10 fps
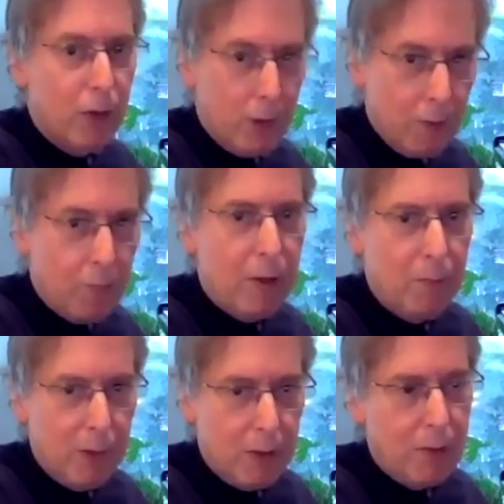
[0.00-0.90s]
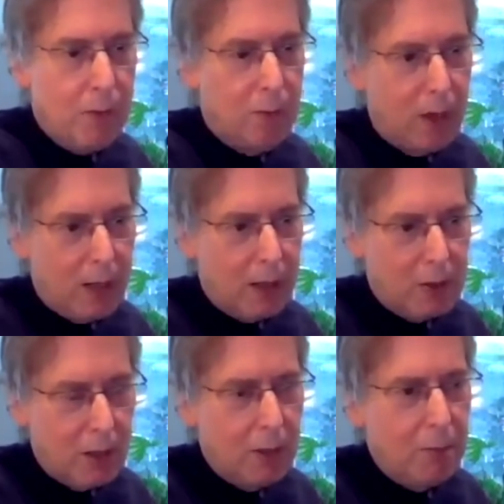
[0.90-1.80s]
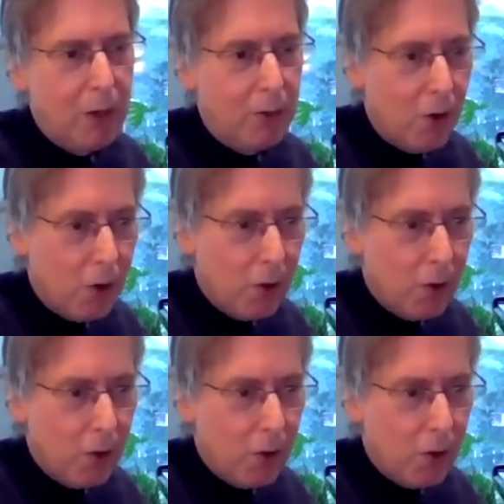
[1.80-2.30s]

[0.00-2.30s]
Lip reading: In the melodic ascending minor,